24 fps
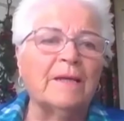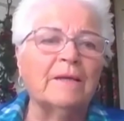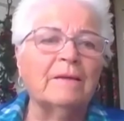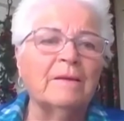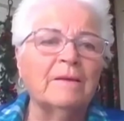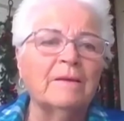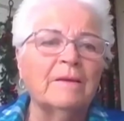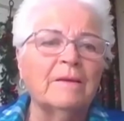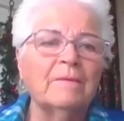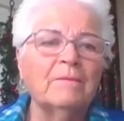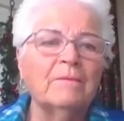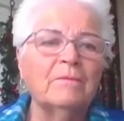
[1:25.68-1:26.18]

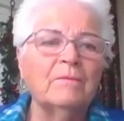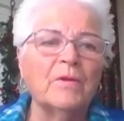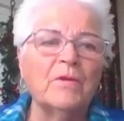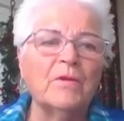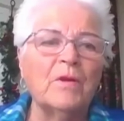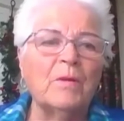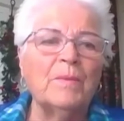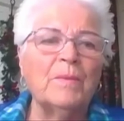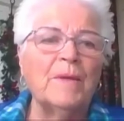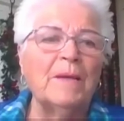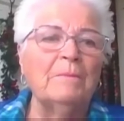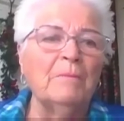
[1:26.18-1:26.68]
being,
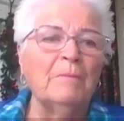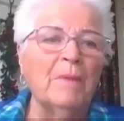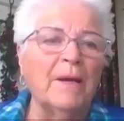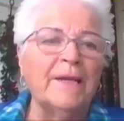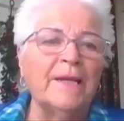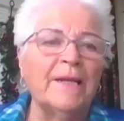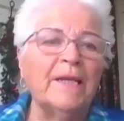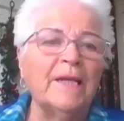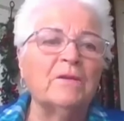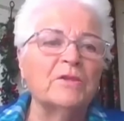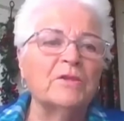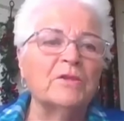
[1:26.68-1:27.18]
whether it be in
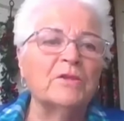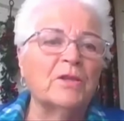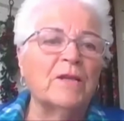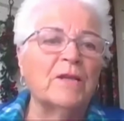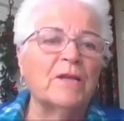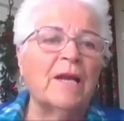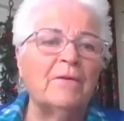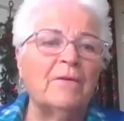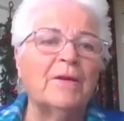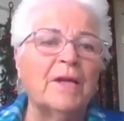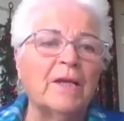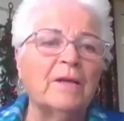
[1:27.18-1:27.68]
money because you're
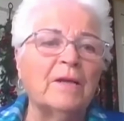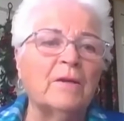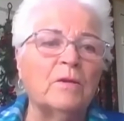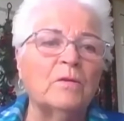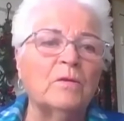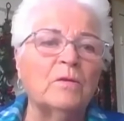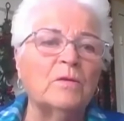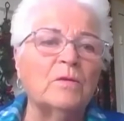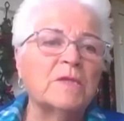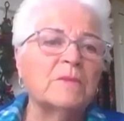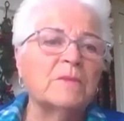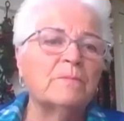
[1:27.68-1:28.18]
carrying
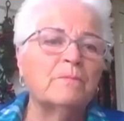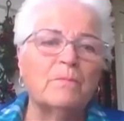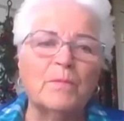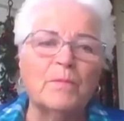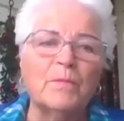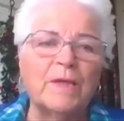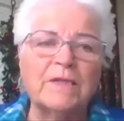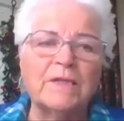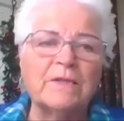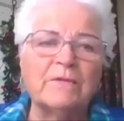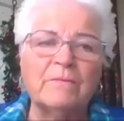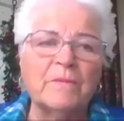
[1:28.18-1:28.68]
goods,
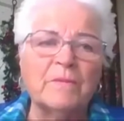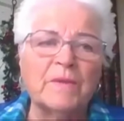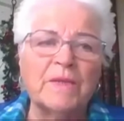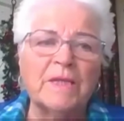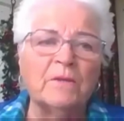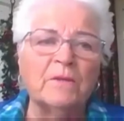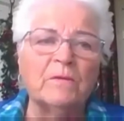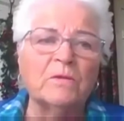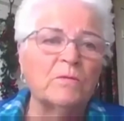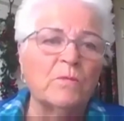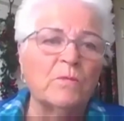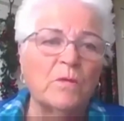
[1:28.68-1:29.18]
bricks from
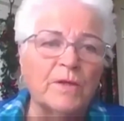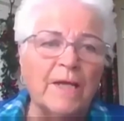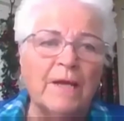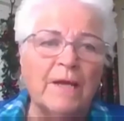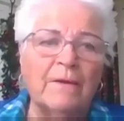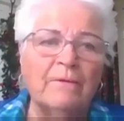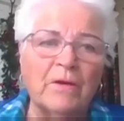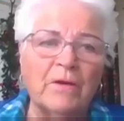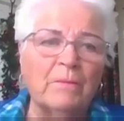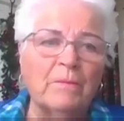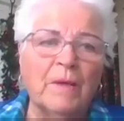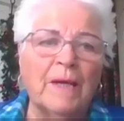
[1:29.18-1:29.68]
kilns,
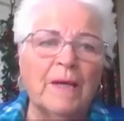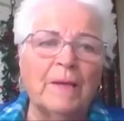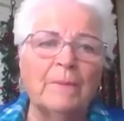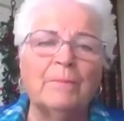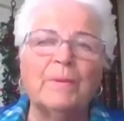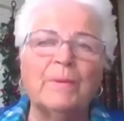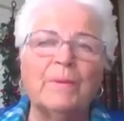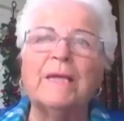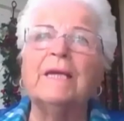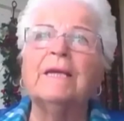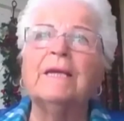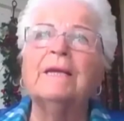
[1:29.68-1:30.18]
whatever it
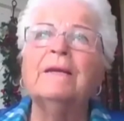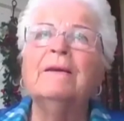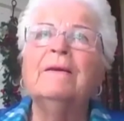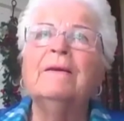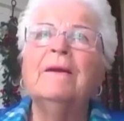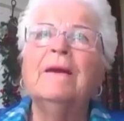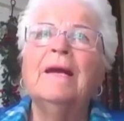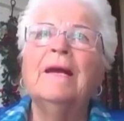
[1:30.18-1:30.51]
might be.